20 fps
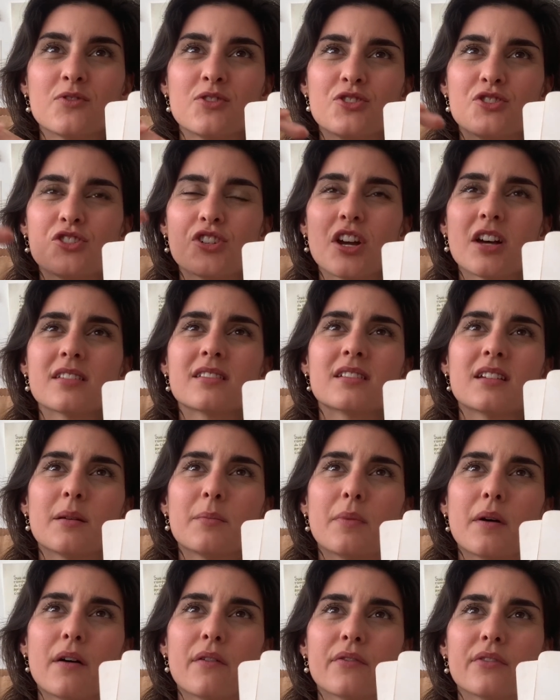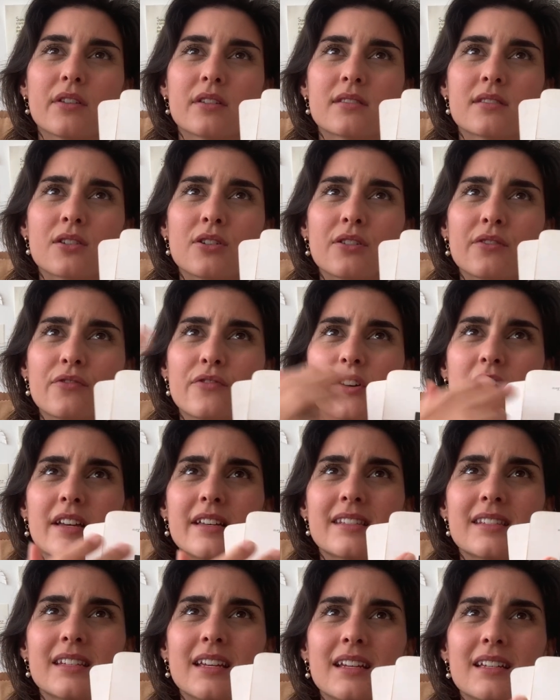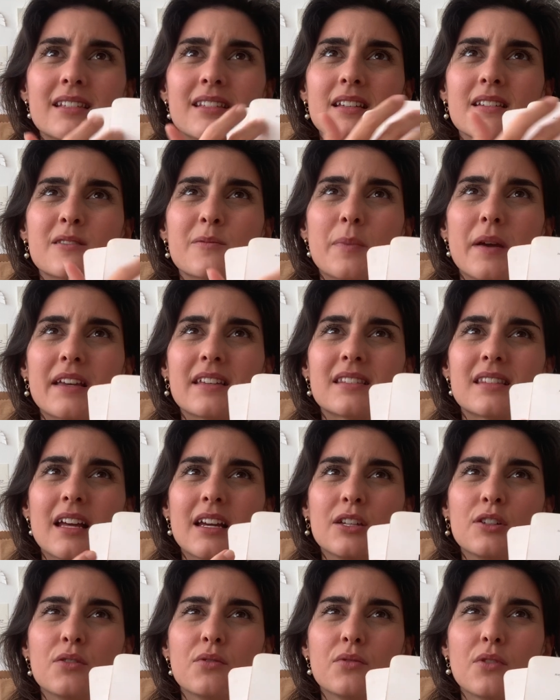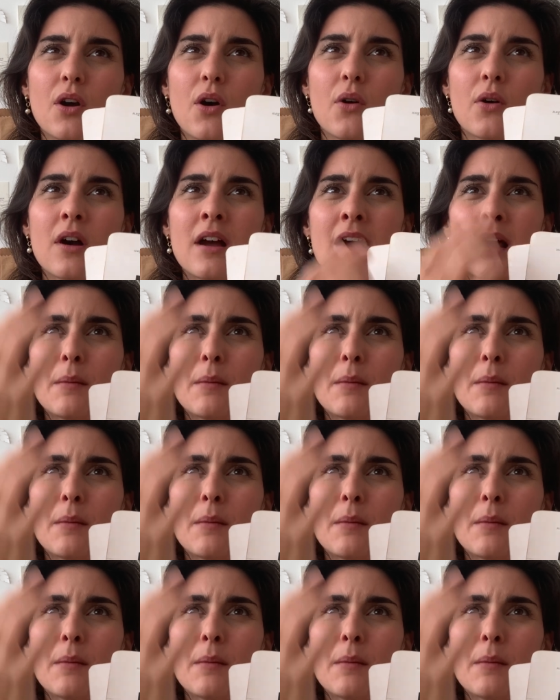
just above the surface is a space that you know.